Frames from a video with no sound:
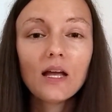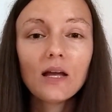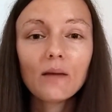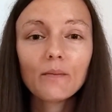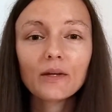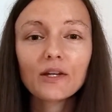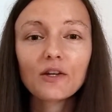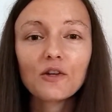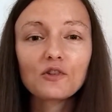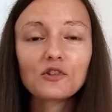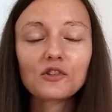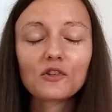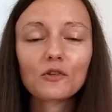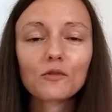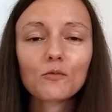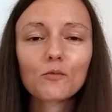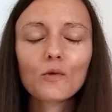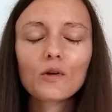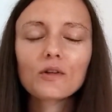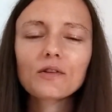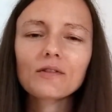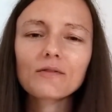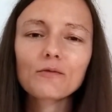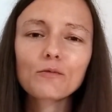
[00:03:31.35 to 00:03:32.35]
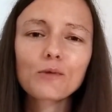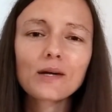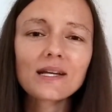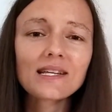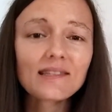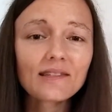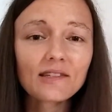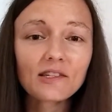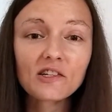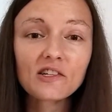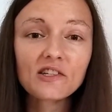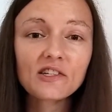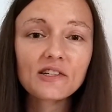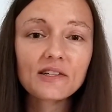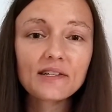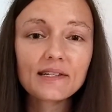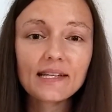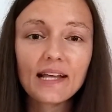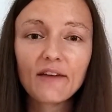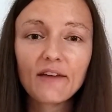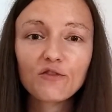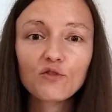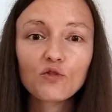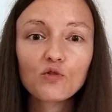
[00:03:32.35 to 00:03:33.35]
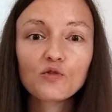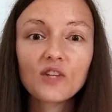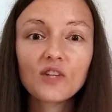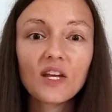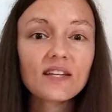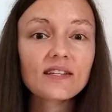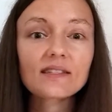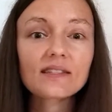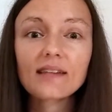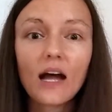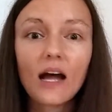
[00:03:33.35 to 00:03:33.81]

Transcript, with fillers: Because what Westerners have to test